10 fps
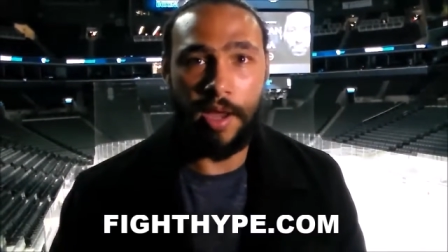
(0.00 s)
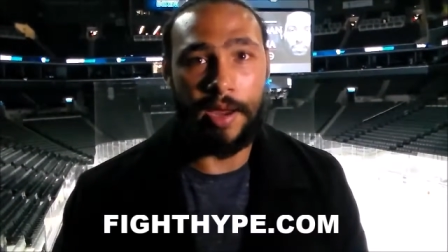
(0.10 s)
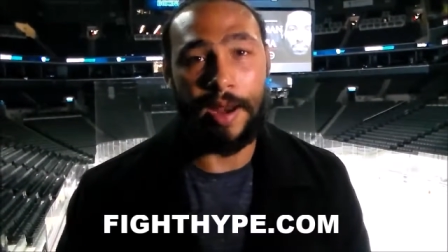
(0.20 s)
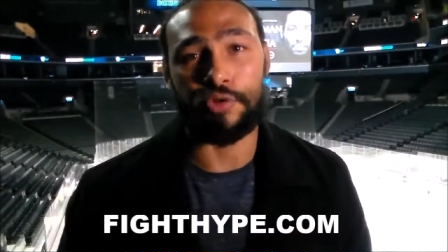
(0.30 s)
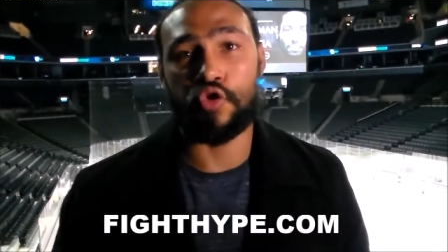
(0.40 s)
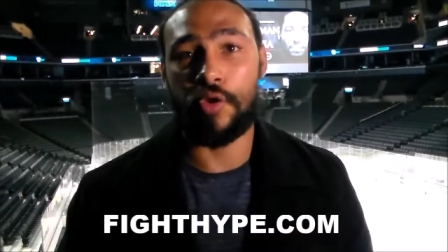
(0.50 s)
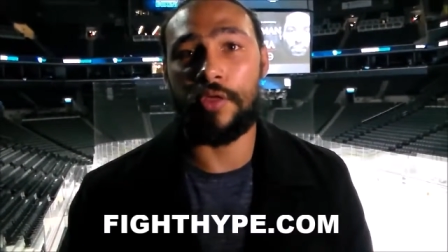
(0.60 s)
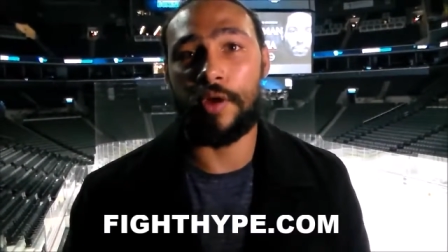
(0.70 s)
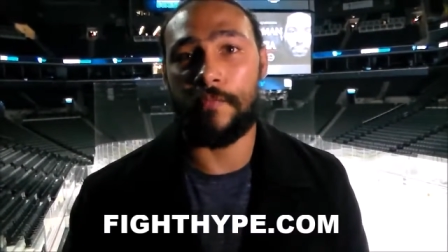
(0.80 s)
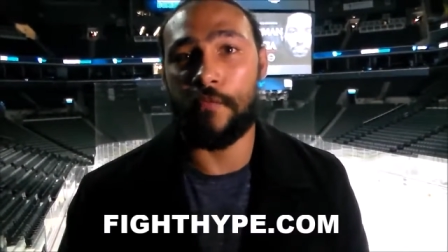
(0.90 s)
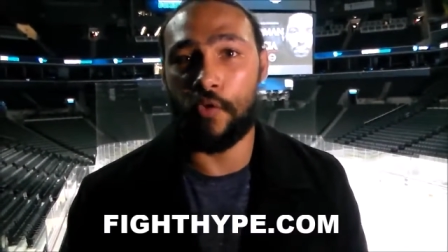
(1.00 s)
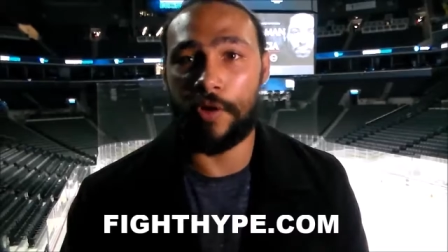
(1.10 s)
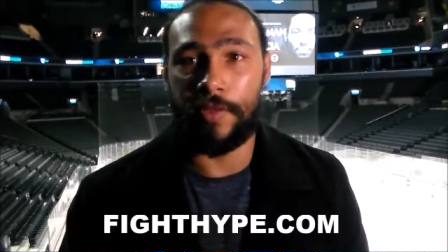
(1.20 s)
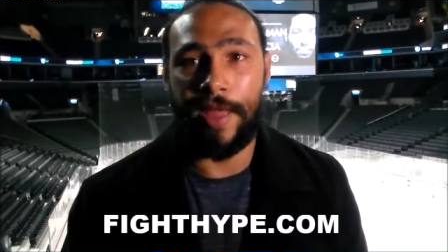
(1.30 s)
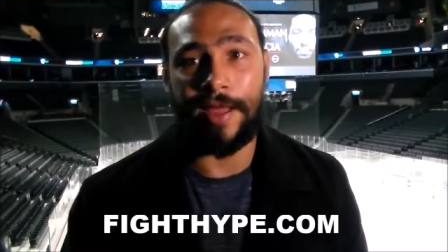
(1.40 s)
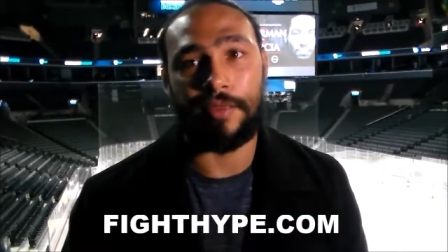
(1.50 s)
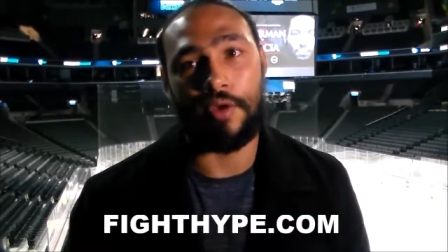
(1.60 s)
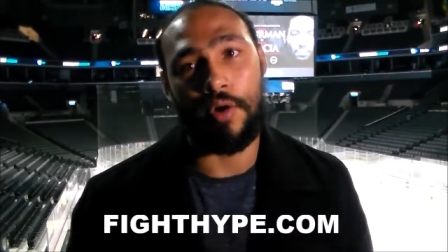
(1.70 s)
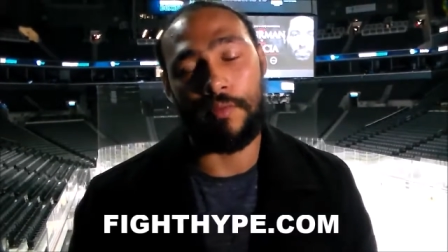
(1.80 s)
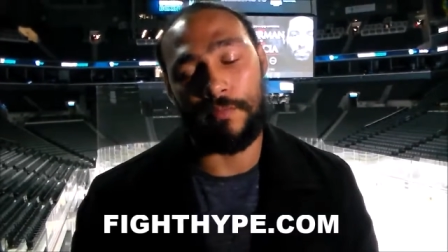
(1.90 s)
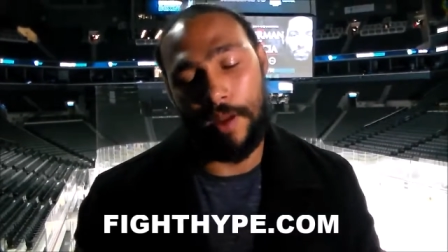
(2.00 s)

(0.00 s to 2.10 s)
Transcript: And I'm truly looking forward to that. So